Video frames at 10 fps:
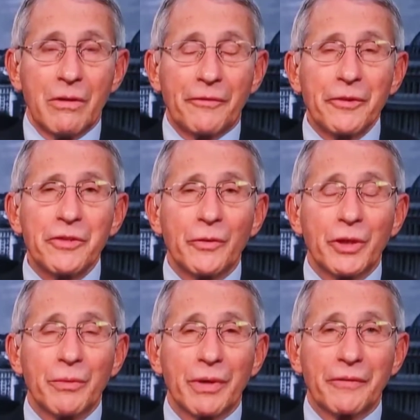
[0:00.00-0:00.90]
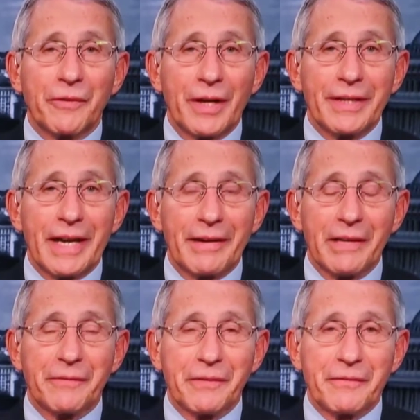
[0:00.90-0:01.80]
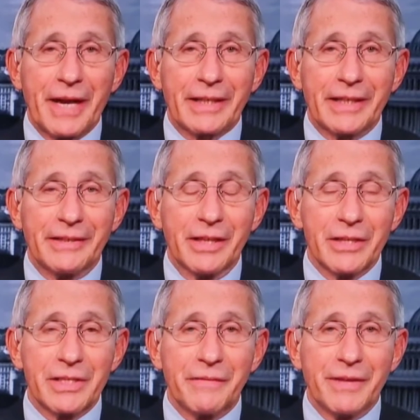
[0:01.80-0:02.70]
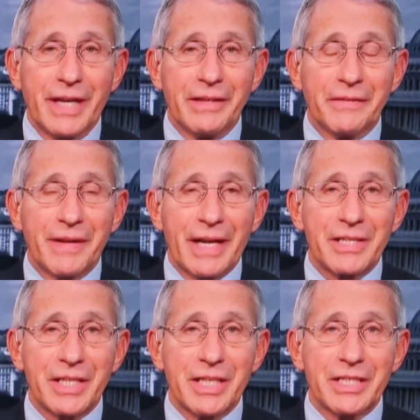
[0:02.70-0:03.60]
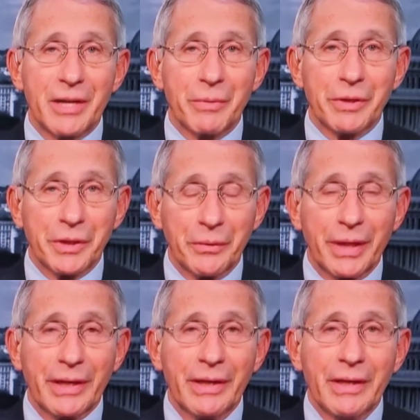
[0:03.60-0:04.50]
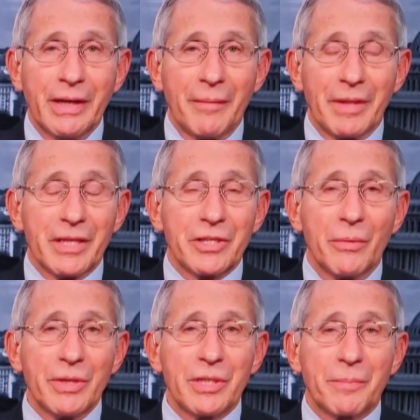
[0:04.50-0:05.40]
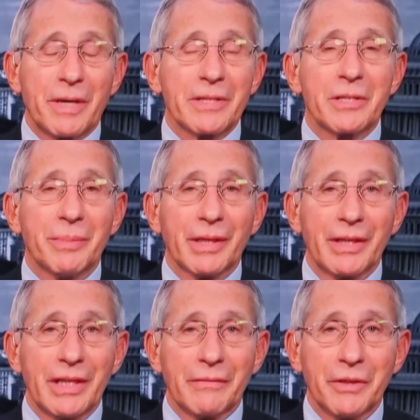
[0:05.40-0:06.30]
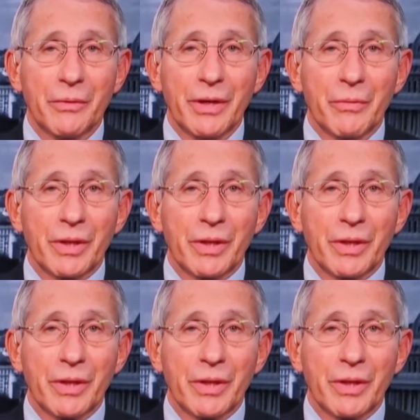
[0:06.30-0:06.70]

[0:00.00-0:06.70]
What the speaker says: First of all, you want to find out if, in fact, it does evade the vaccines that we're doing. I mean, there's always the possibility of doing